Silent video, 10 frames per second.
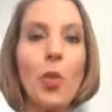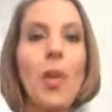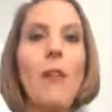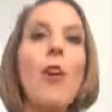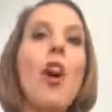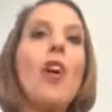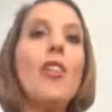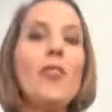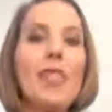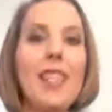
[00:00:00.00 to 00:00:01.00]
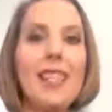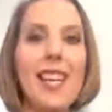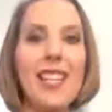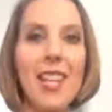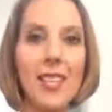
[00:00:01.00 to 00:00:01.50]
We have all of these
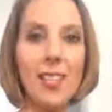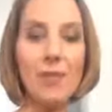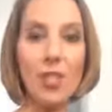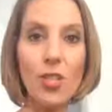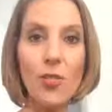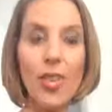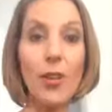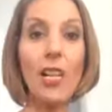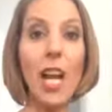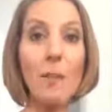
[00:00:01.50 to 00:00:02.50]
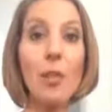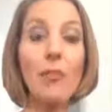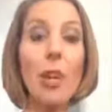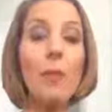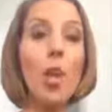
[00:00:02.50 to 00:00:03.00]
digestive issues that are coming
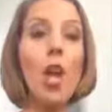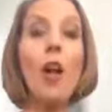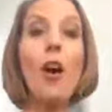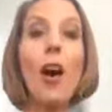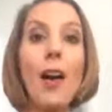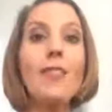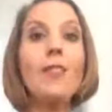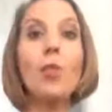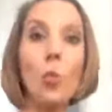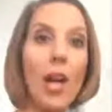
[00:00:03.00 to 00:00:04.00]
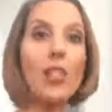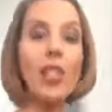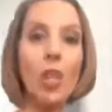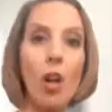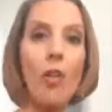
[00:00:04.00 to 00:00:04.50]
from us
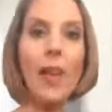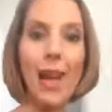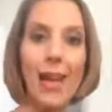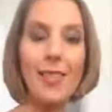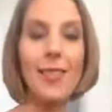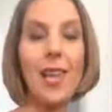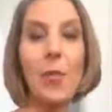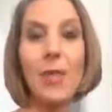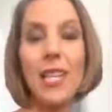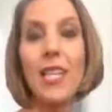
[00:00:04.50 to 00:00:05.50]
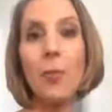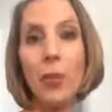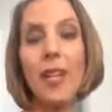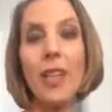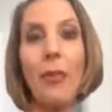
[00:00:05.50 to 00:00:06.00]
squashing all the acid that we need to
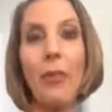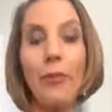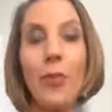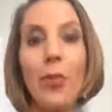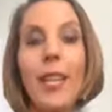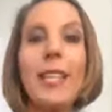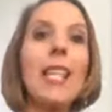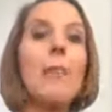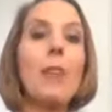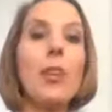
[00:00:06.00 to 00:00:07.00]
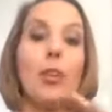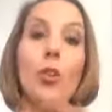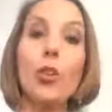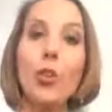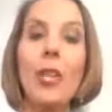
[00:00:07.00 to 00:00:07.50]
break down the food and keep the
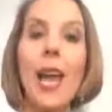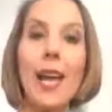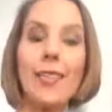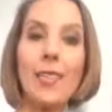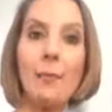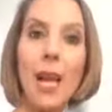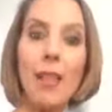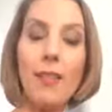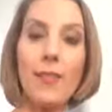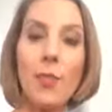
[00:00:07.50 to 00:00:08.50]
good acid balance.